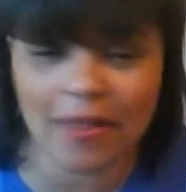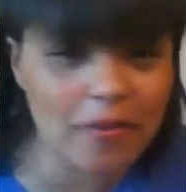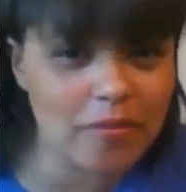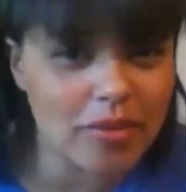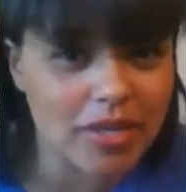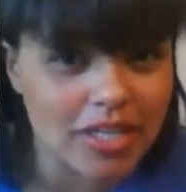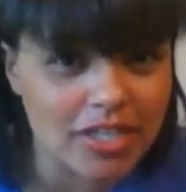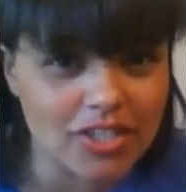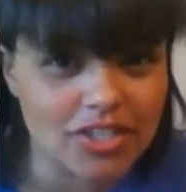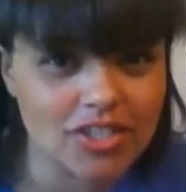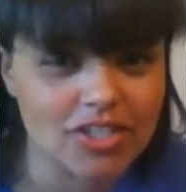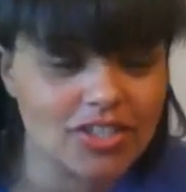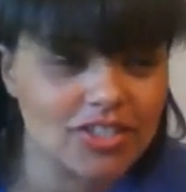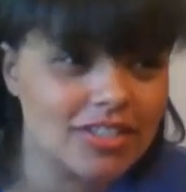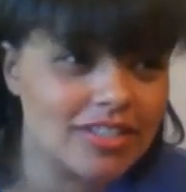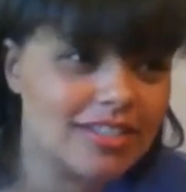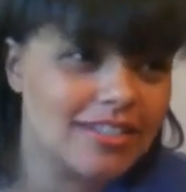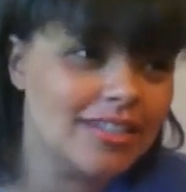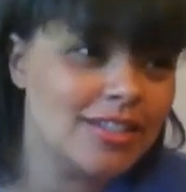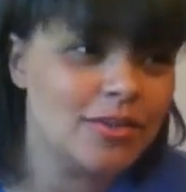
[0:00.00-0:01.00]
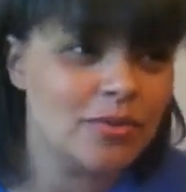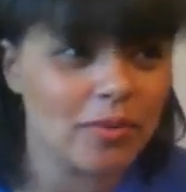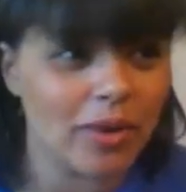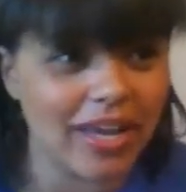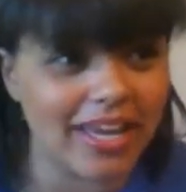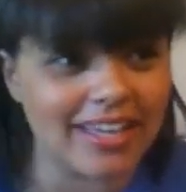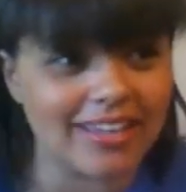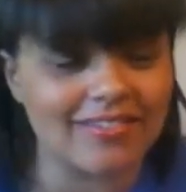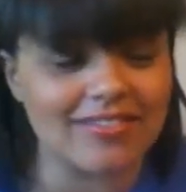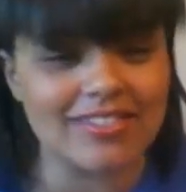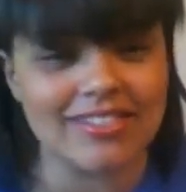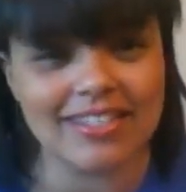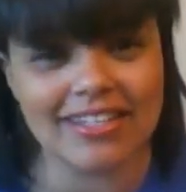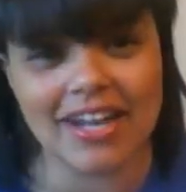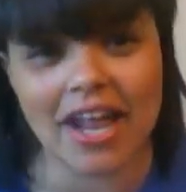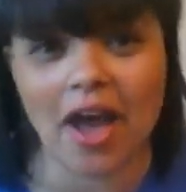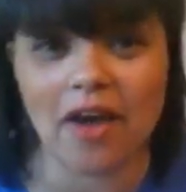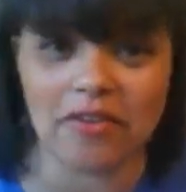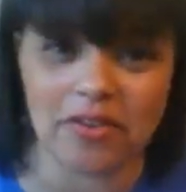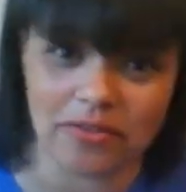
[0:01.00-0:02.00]
at the beach, in the waves
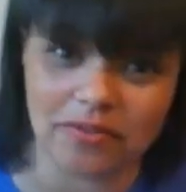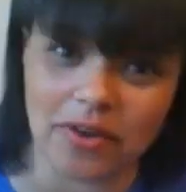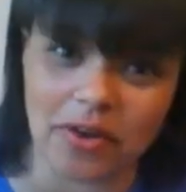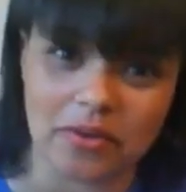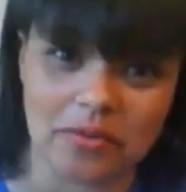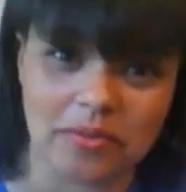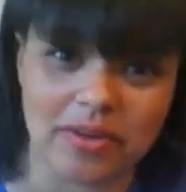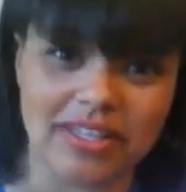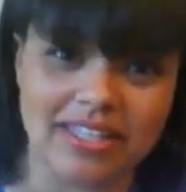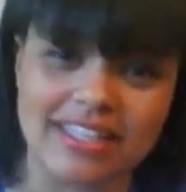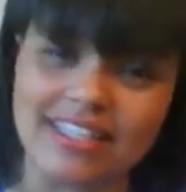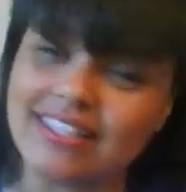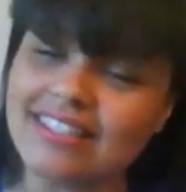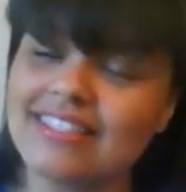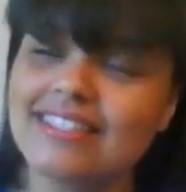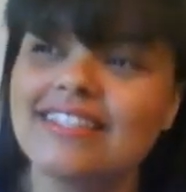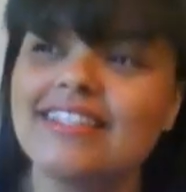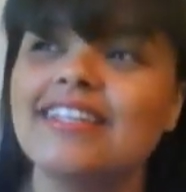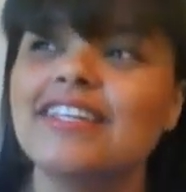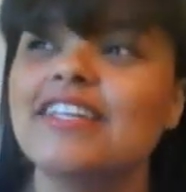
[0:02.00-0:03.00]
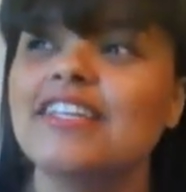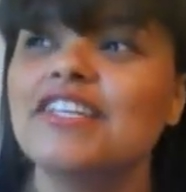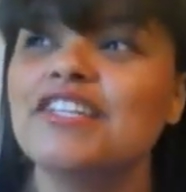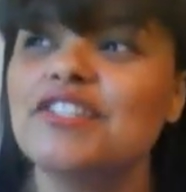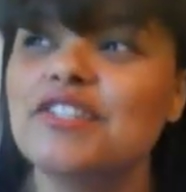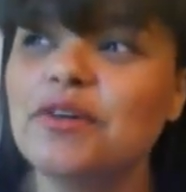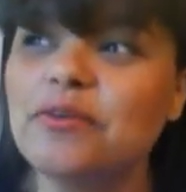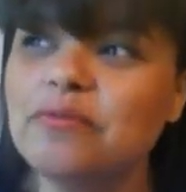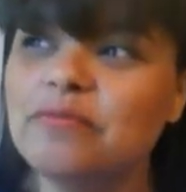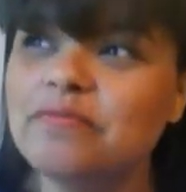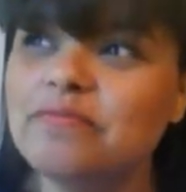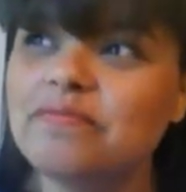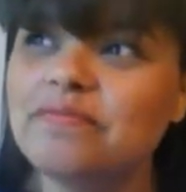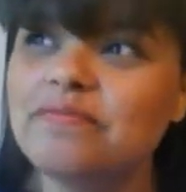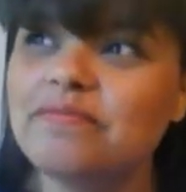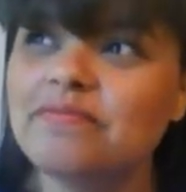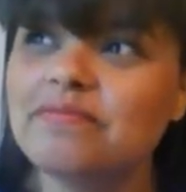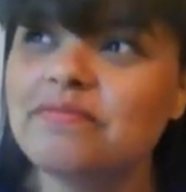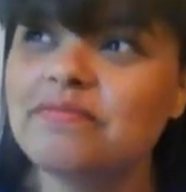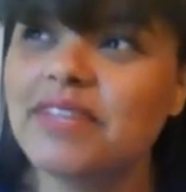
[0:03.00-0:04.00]
and having fun with my kids. So
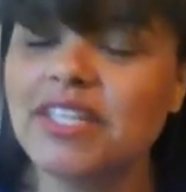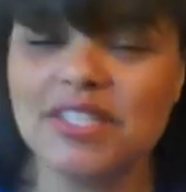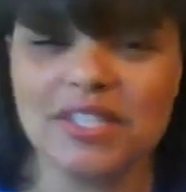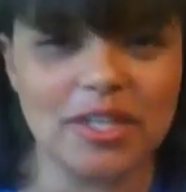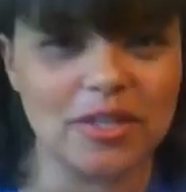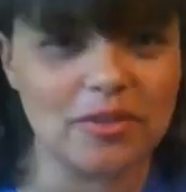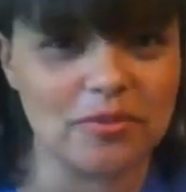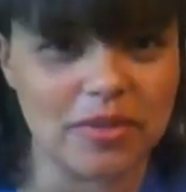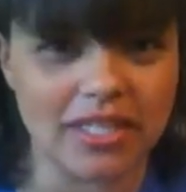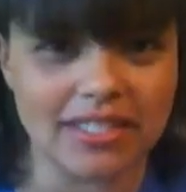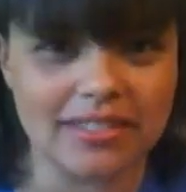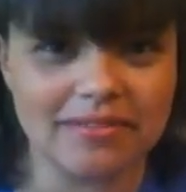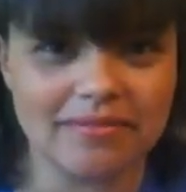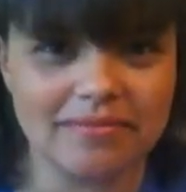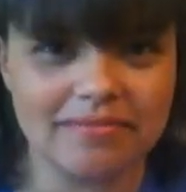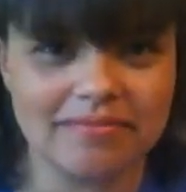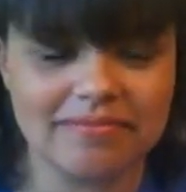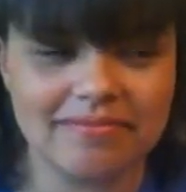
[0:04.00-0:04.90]
it's a good week.